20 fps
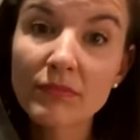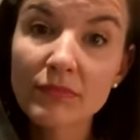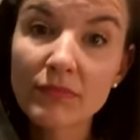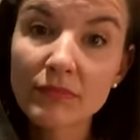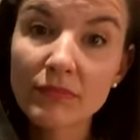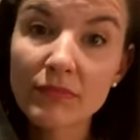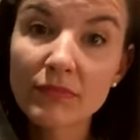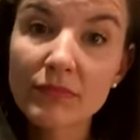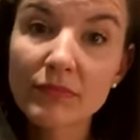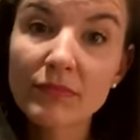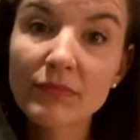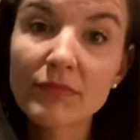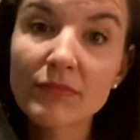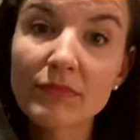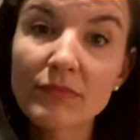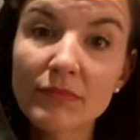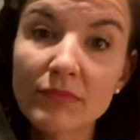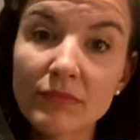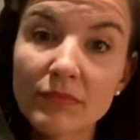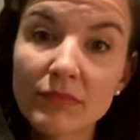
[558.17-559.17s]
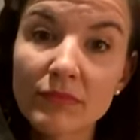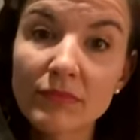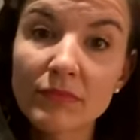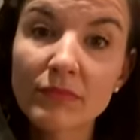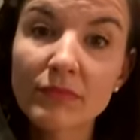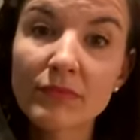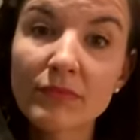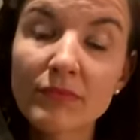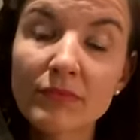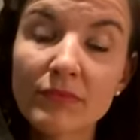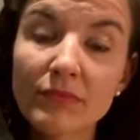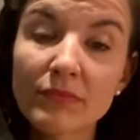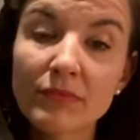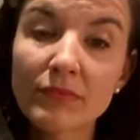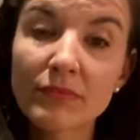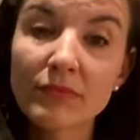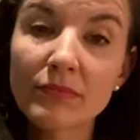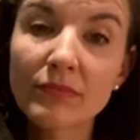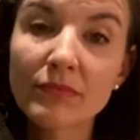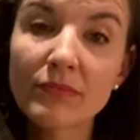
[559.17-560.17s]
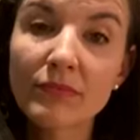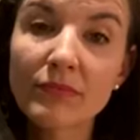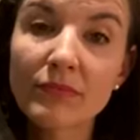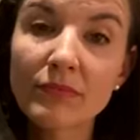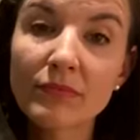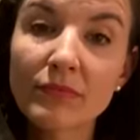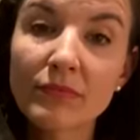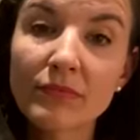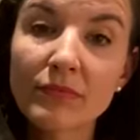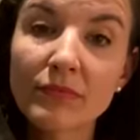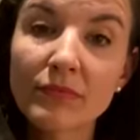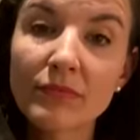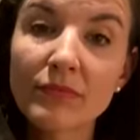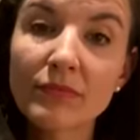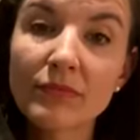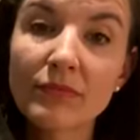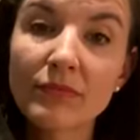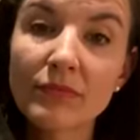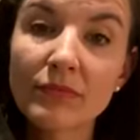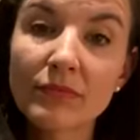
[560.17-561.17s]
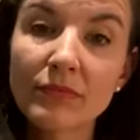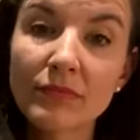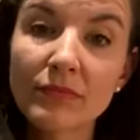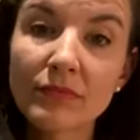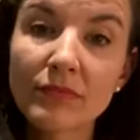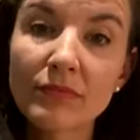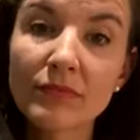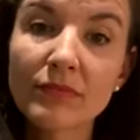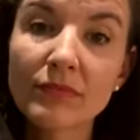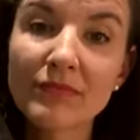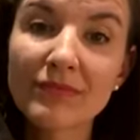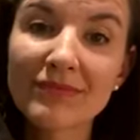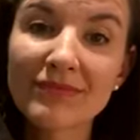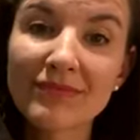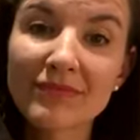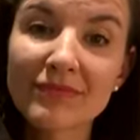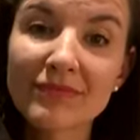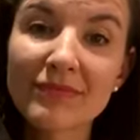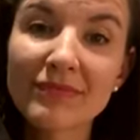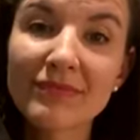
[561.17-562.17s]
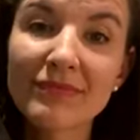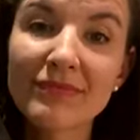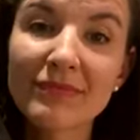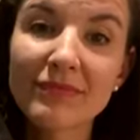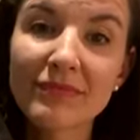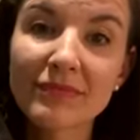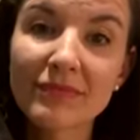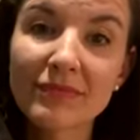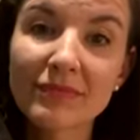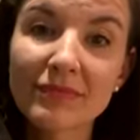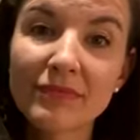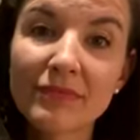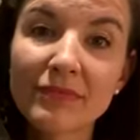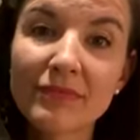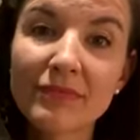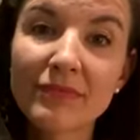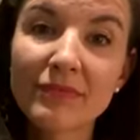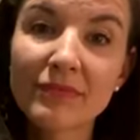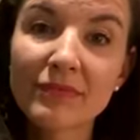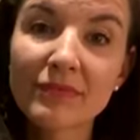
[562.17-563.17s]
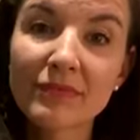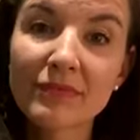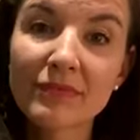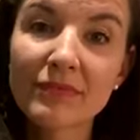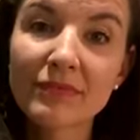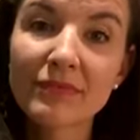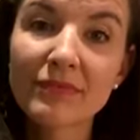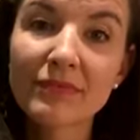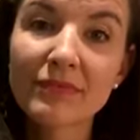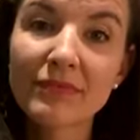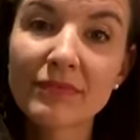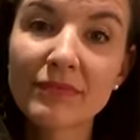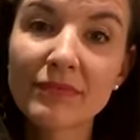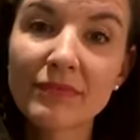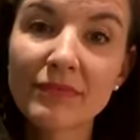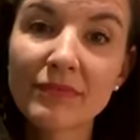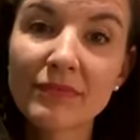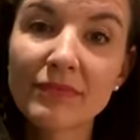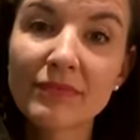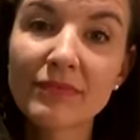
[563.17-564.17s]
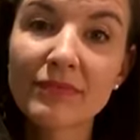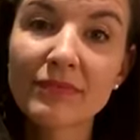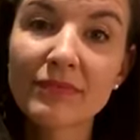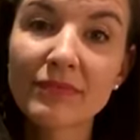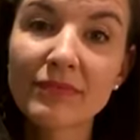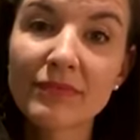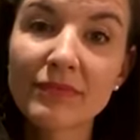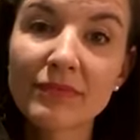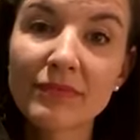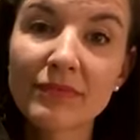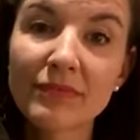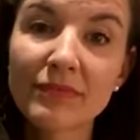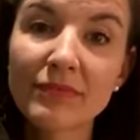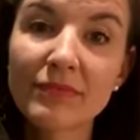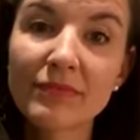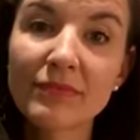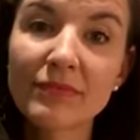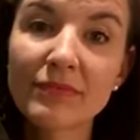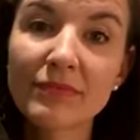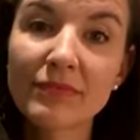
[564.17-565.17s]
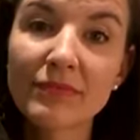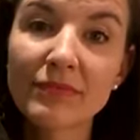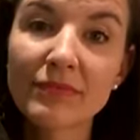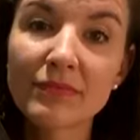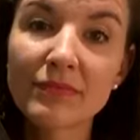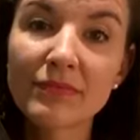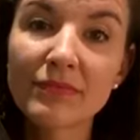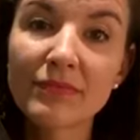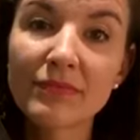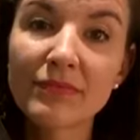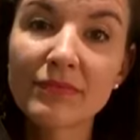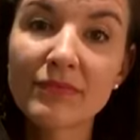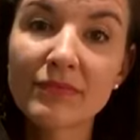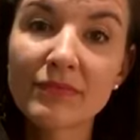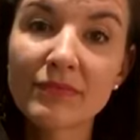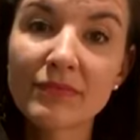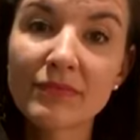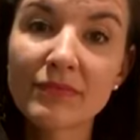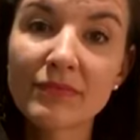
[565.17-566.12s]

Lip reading: (not speaking)